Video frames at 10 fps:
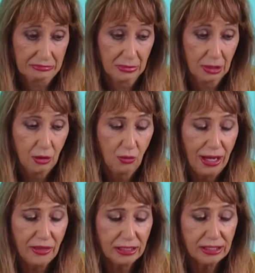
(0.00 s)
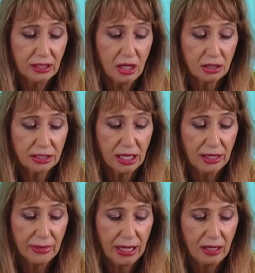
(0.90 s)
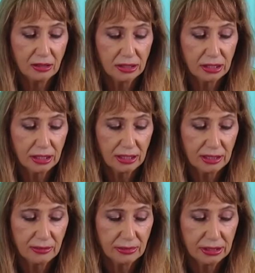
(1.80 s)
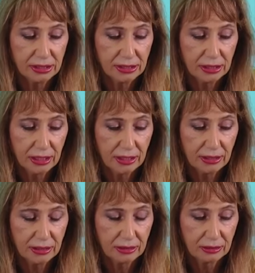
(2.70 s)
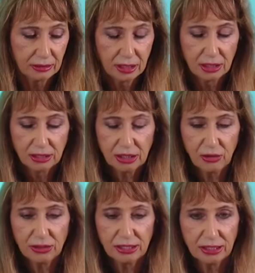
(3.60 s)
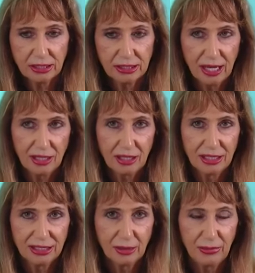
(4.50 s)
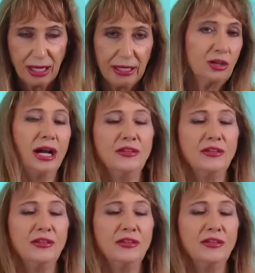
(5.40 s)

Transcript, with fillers: Wow, that's a long time out. Um, is uh, I know it is. So is the seller, is the buyer having